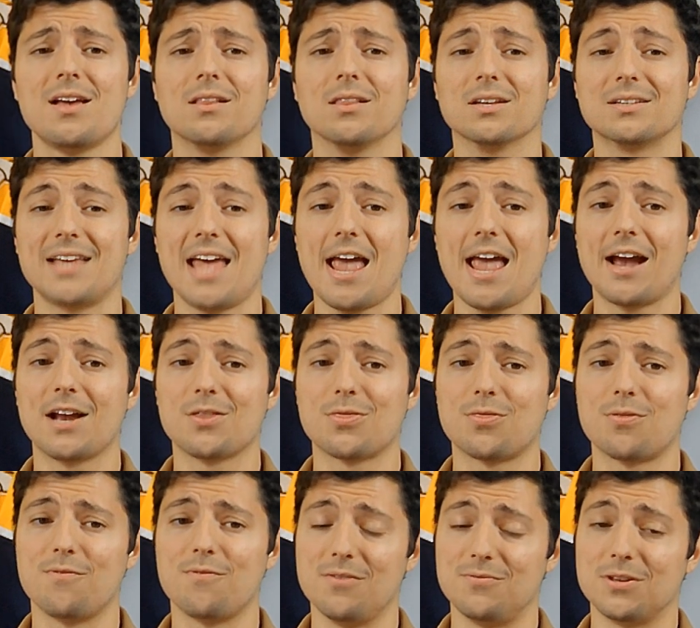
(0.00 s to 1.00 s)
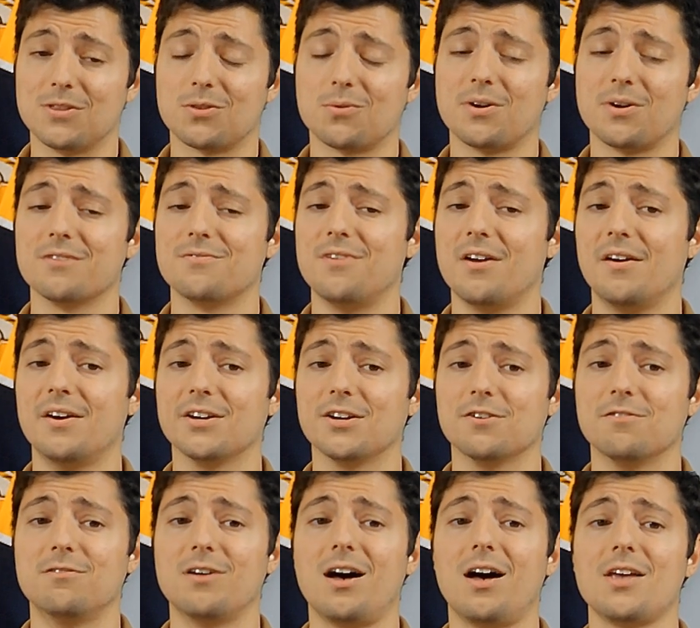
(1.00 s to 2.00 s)
Letang at 53, very
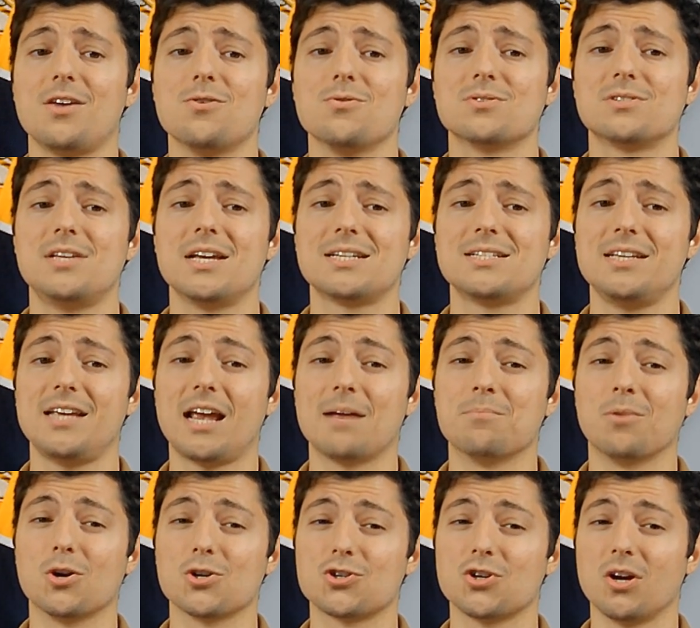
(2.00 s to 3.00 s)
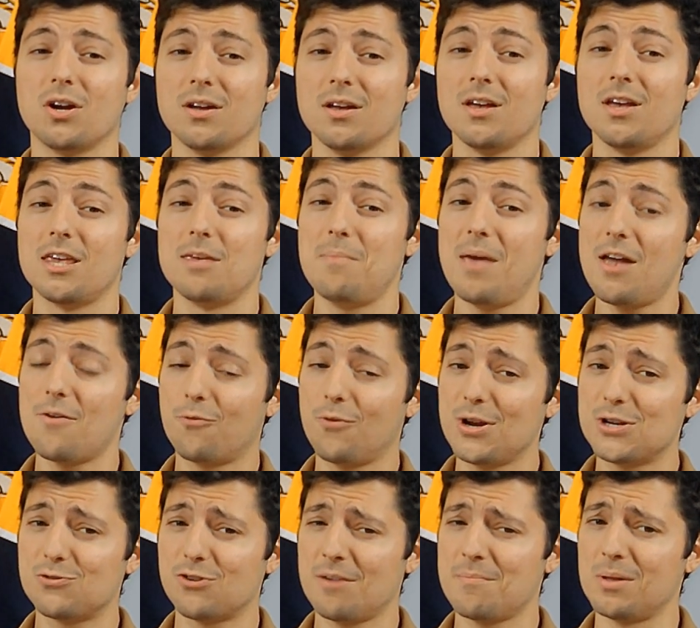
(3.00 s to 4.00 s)
good value. 68 Marchand. You may have
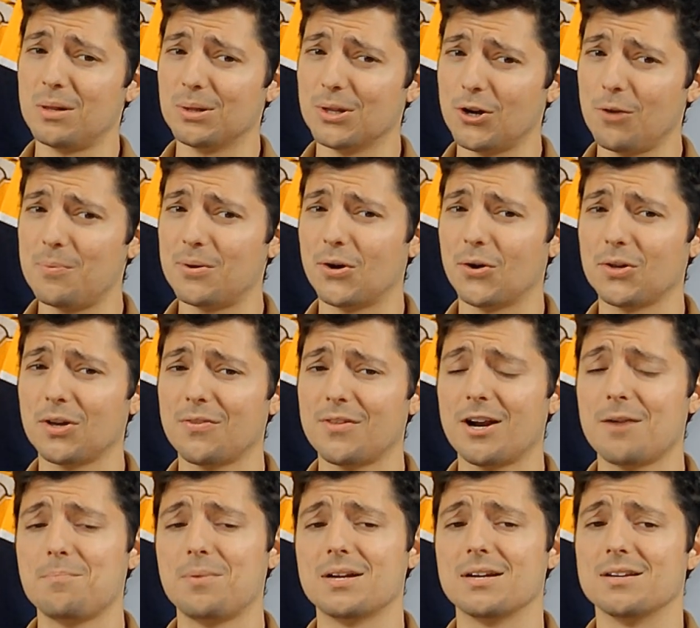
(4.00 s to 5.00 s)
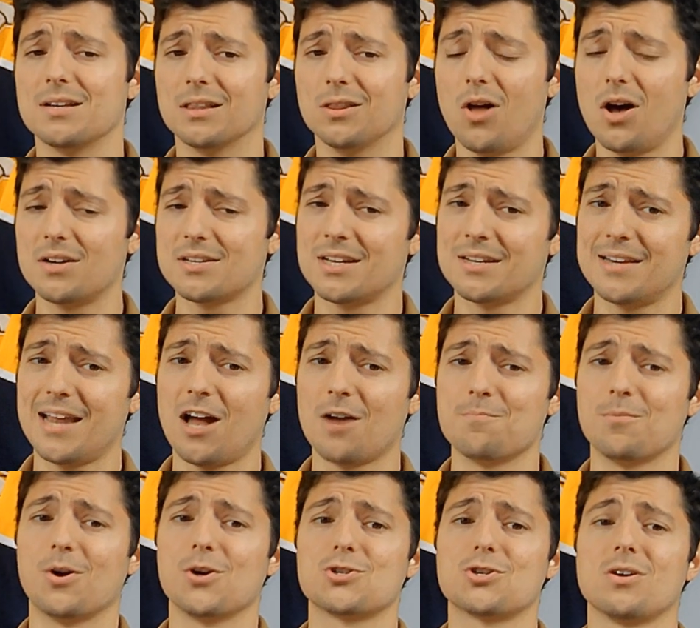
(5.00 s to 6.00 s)
reached for him a little bit earlier there, but locking down
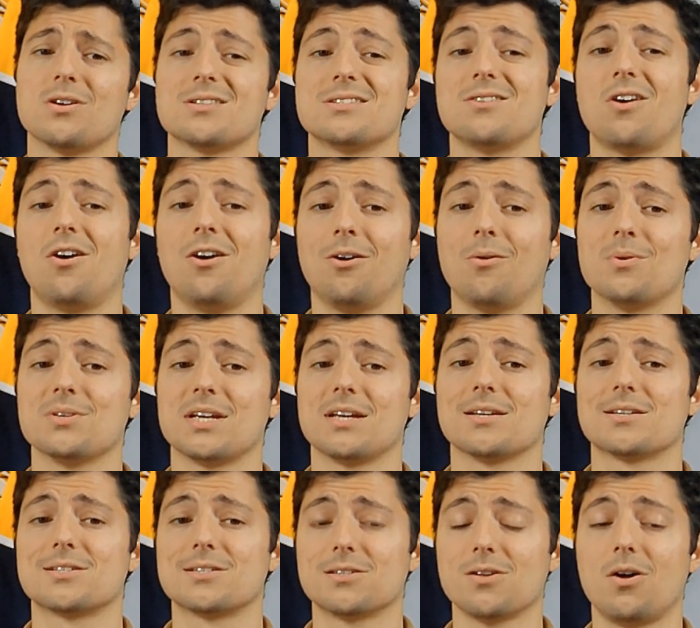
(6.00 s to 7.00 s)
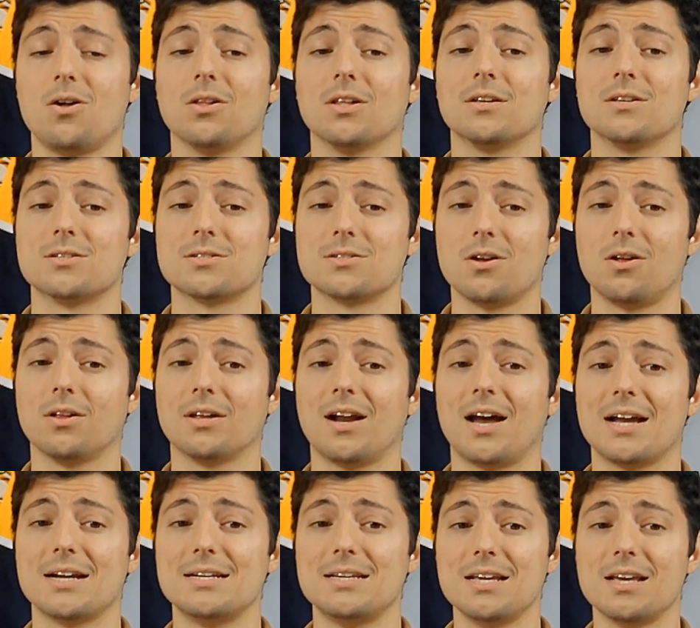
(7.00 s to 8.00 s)
Marchand is always a solid
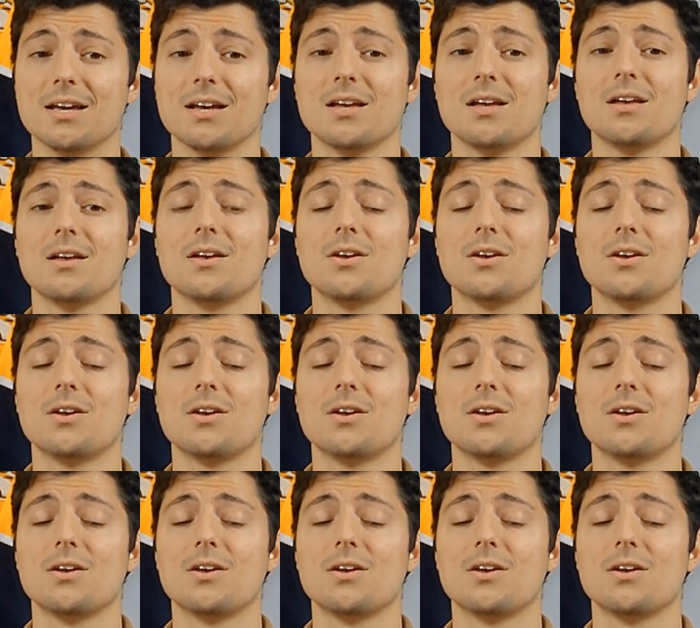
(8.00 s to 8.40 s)
idea.